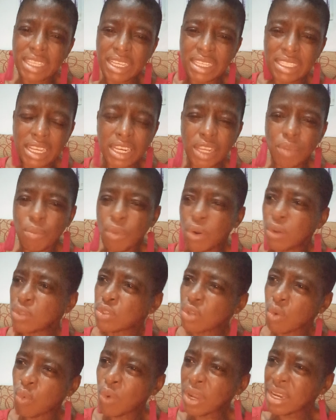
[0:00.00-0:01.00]
things anymore.
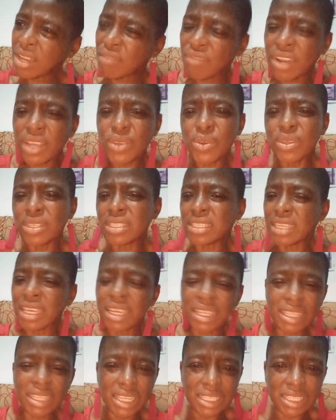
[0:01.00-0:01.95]
So whatever you see,